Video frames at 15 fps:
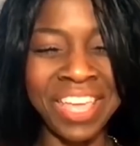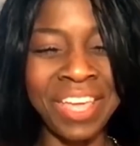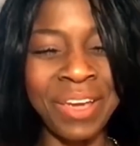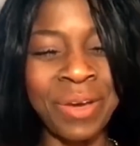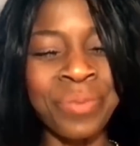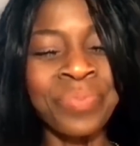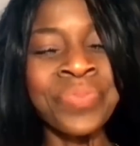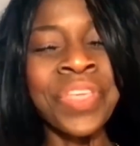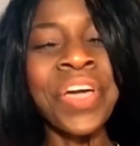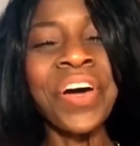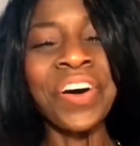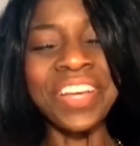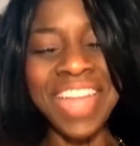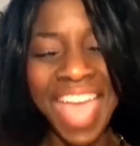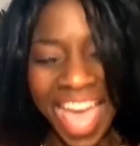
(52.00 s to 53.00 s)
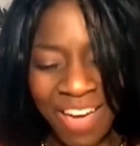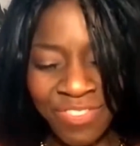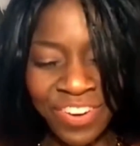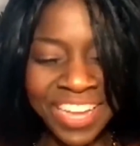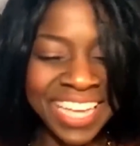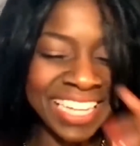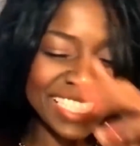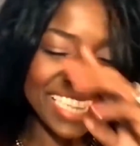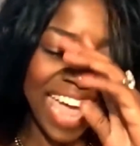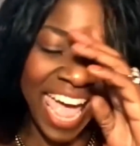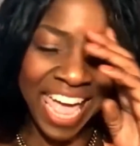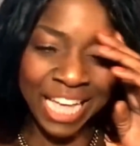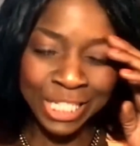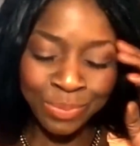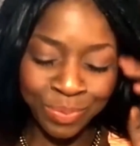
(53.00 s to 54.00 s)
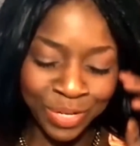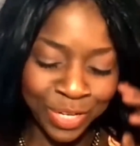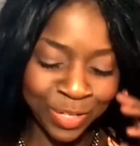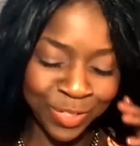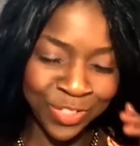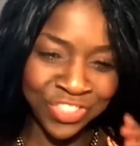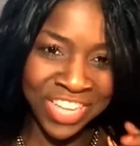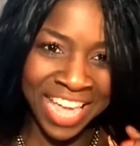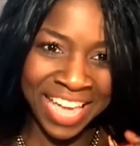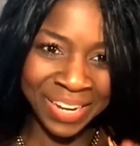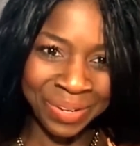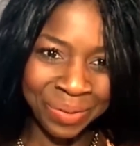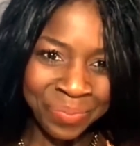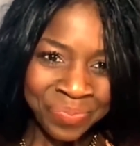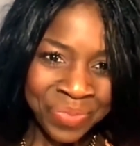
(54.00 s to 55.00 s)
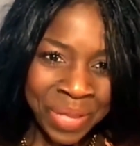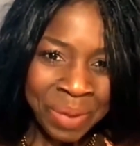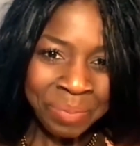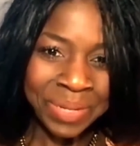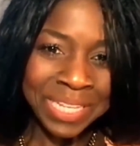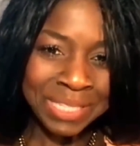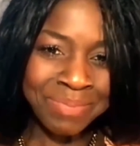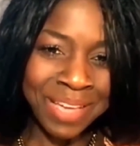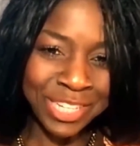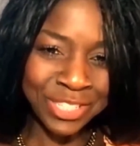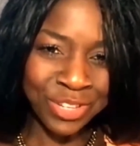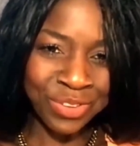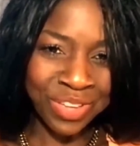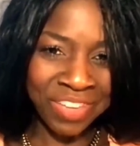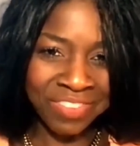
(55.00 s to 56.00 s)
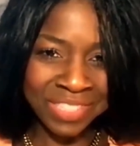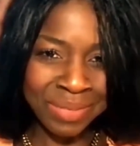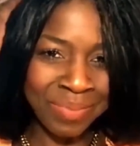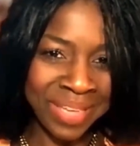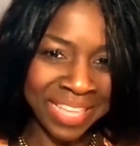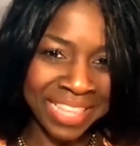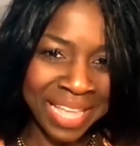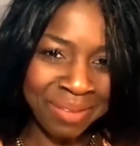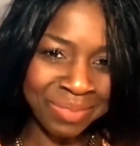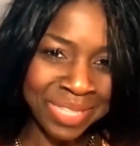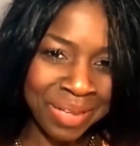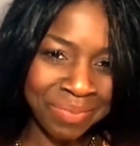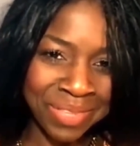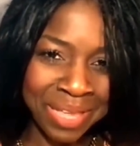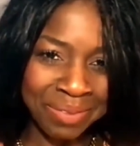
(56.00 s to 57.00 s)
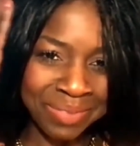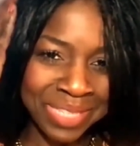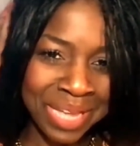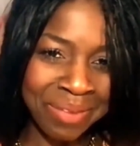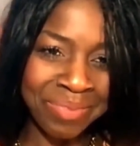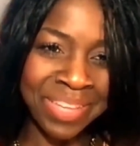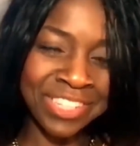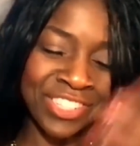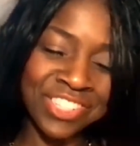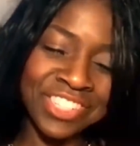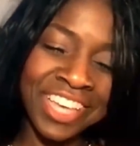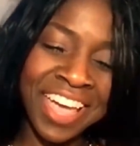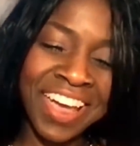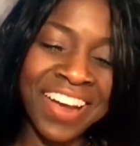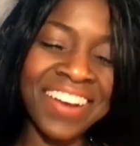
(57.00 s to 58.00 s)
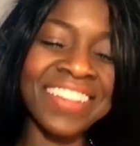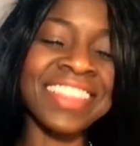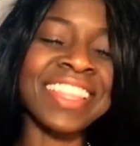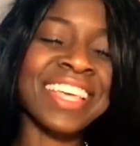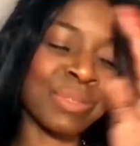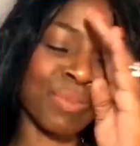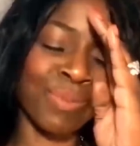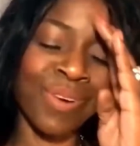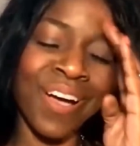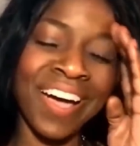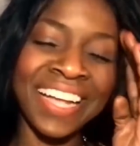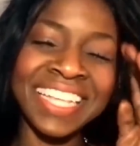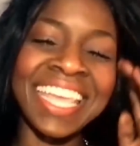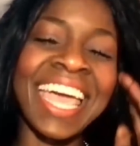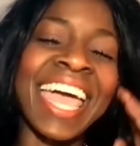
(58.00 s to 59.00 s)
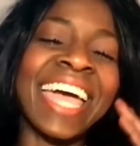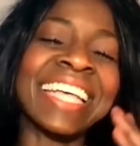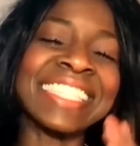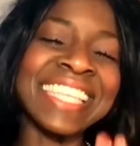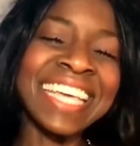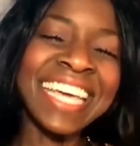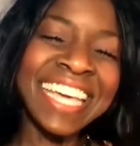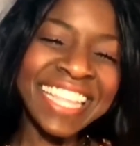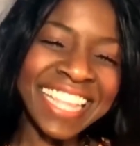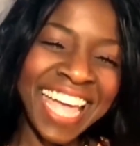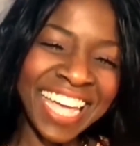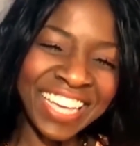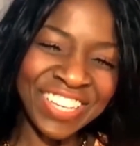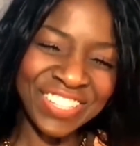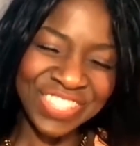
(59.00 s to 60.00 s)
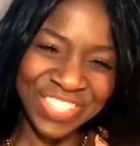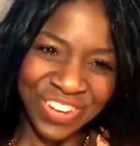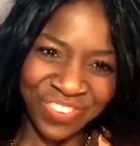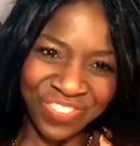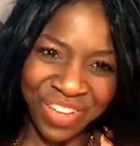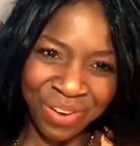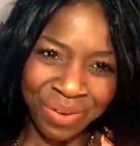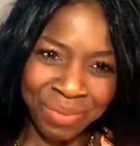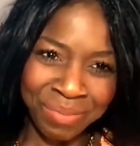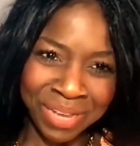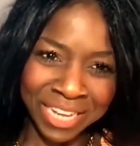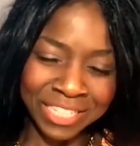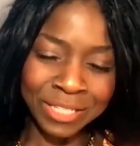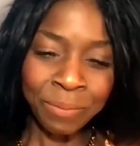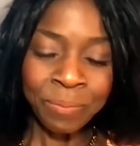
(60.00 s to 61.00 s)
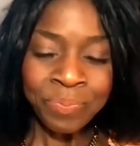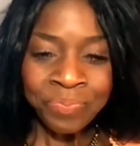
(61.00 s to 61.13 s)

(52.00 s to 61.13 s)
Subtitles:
here on African Diaspora News Channel. Please make sure you give us a big thumbs up, and share this broadcast. Thank you so very much.